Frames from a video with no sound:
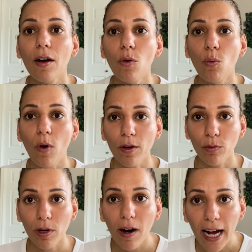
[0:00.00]
When
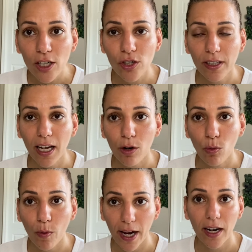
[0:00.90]
we're actually
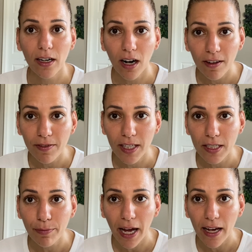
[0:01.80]
aware of
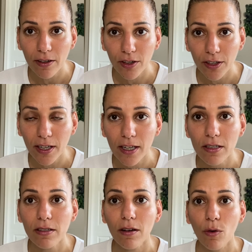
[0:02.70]
this pattern
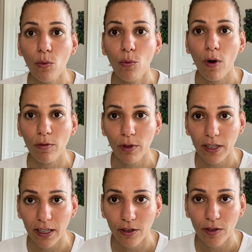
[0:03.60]
is when we
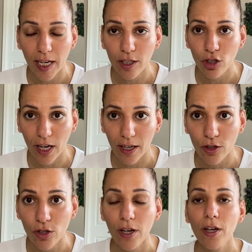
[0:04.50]
can create
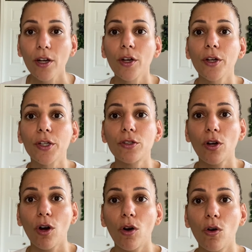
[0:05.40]
change.
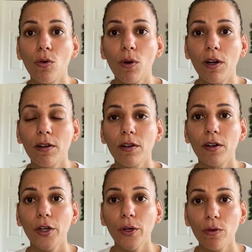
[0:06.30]
So
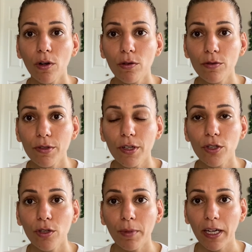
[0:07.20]
kudos
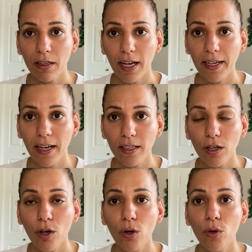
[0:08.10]
to my client
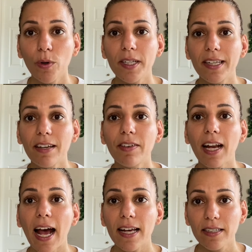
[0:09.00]
who is even
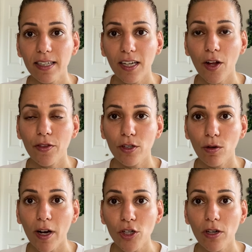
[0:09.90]
asking this
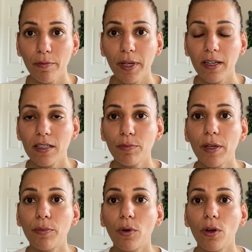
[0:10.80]
question, because
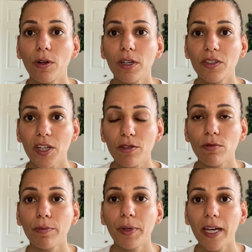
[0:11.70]
people just
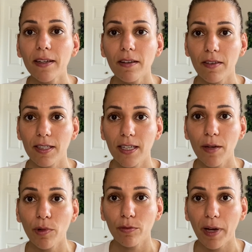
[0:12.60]
repeat the
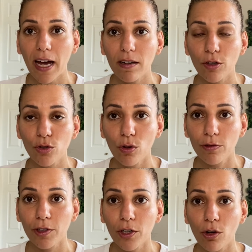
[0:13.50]
same old patterns
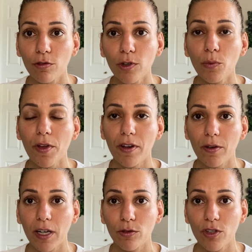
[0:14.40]
over and over
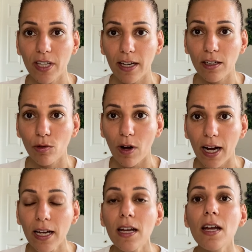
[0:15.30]
without understanding
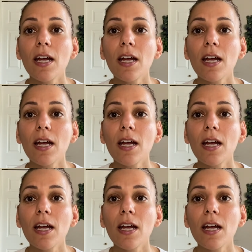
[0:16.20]
why.